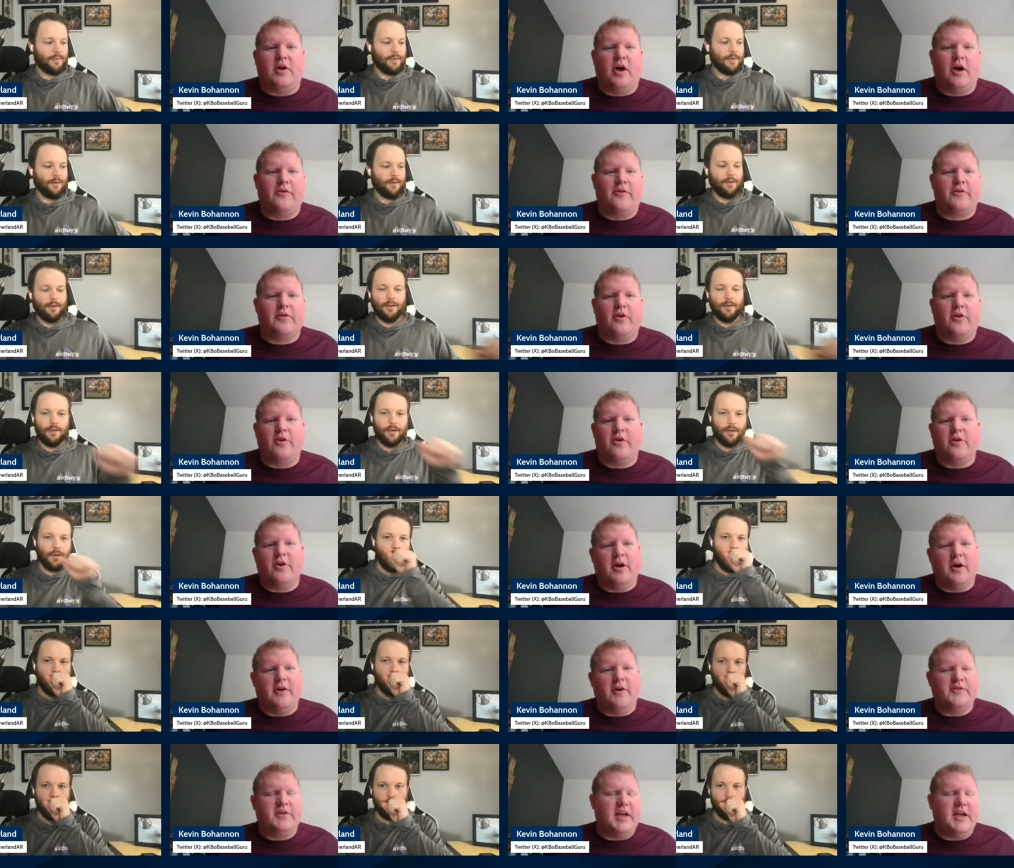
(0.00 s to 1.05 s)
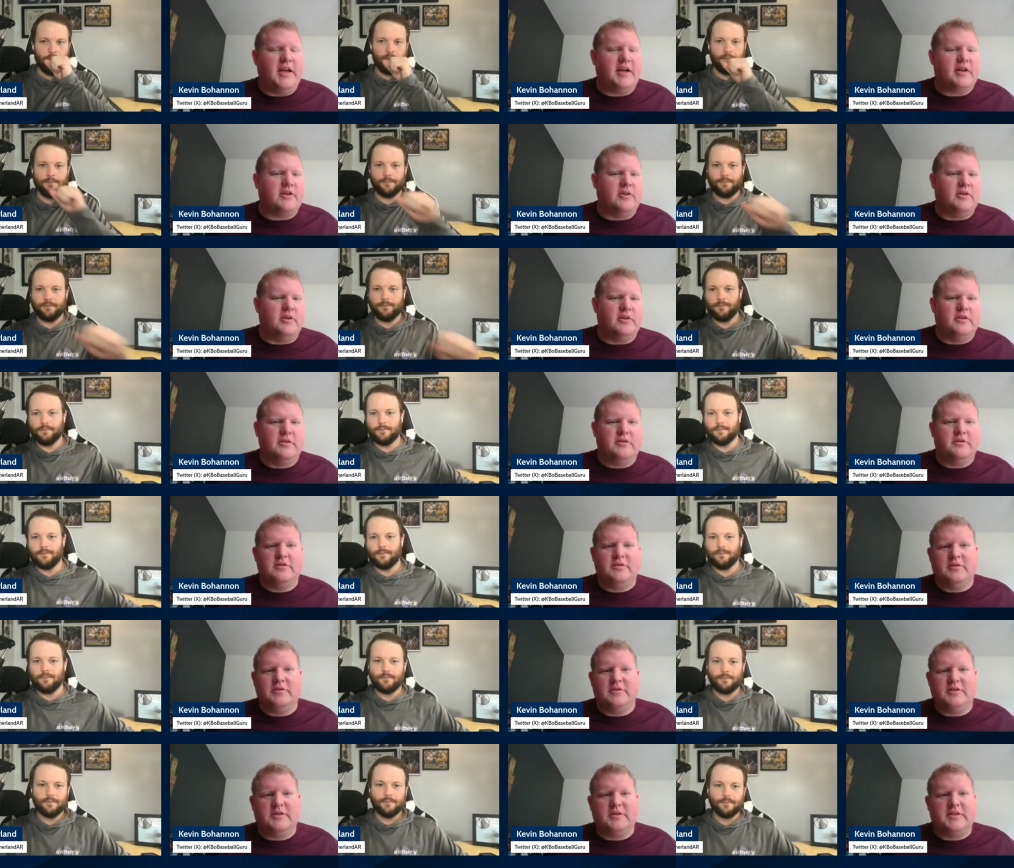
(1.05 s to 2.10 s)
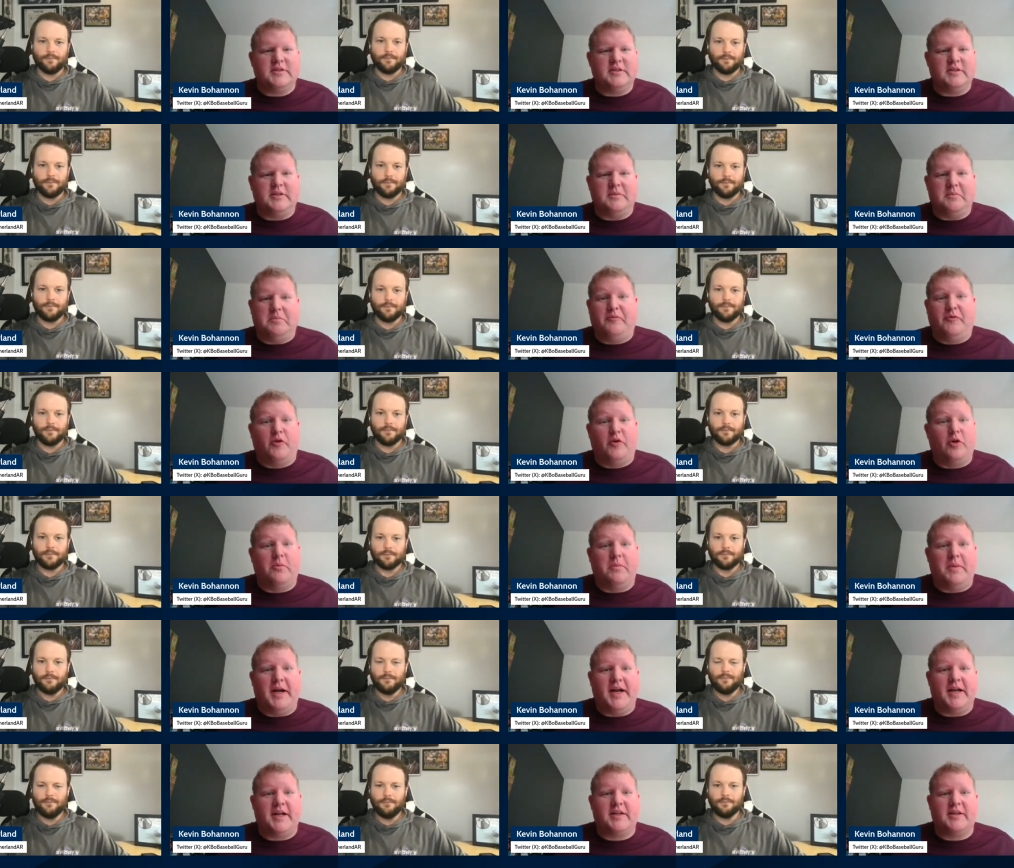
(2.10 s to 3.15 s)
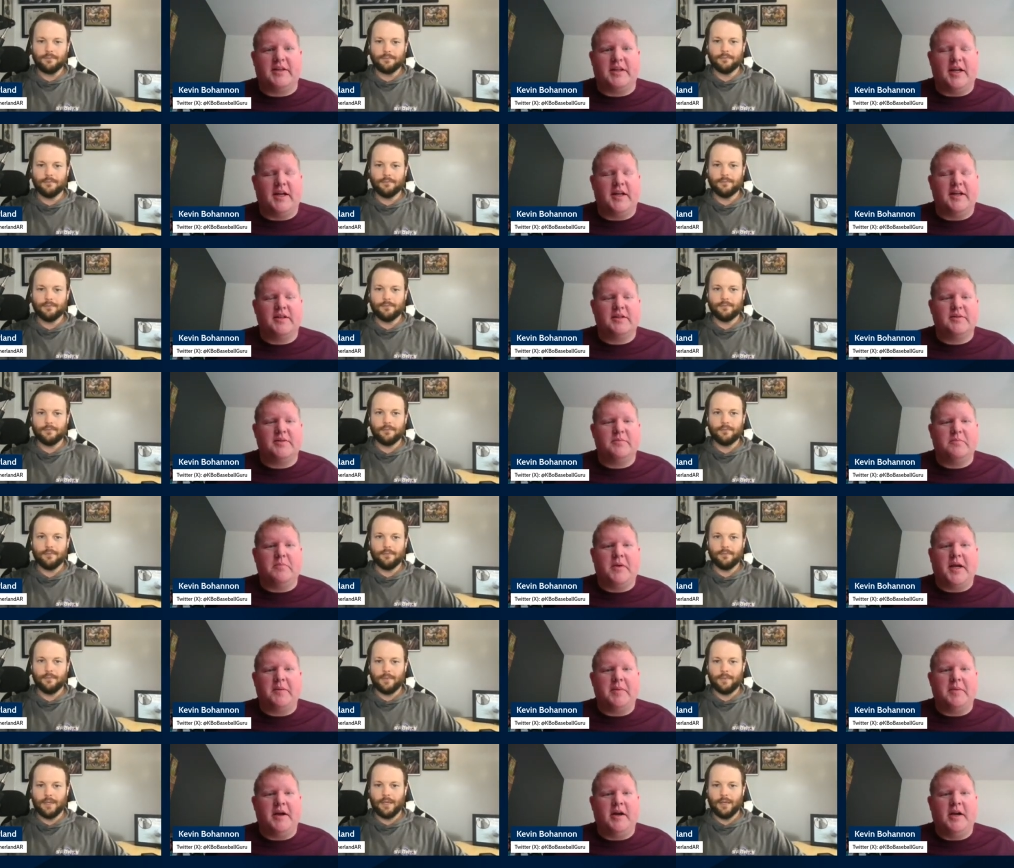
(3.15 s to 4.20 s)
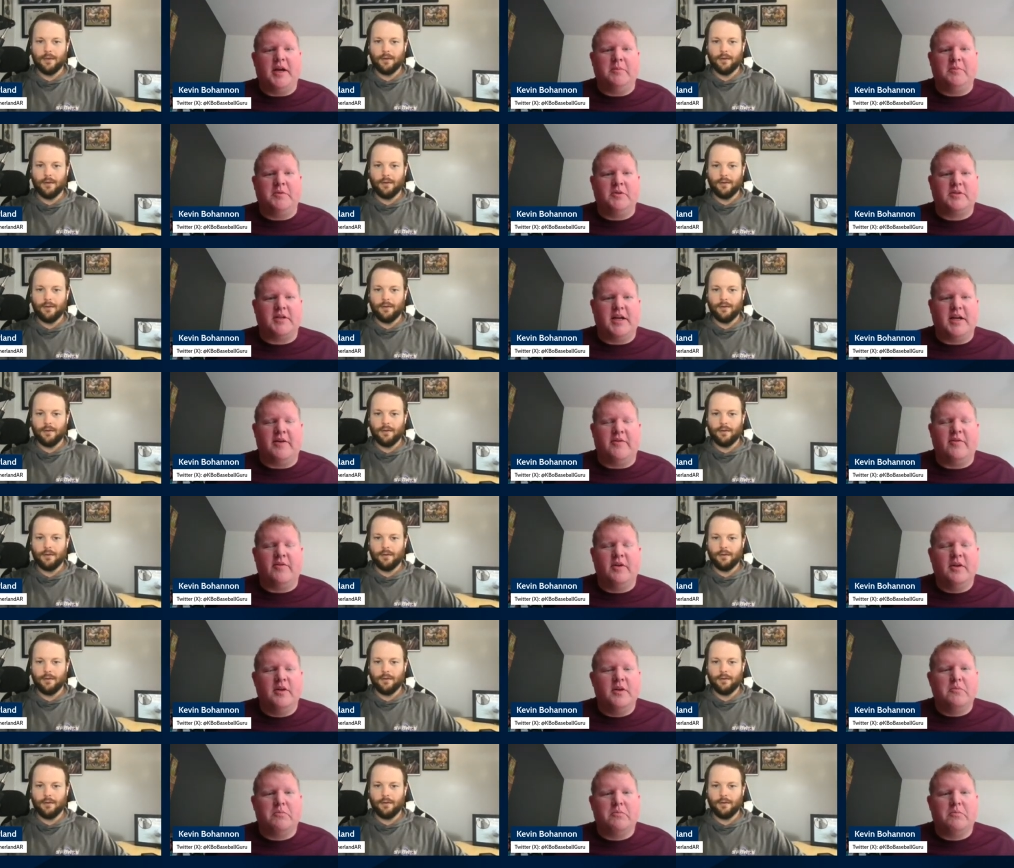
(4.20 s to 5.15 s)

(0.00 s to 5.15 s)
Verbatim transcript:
Speaker 1: off guard, off tackle fullback that Mike Malham used to have.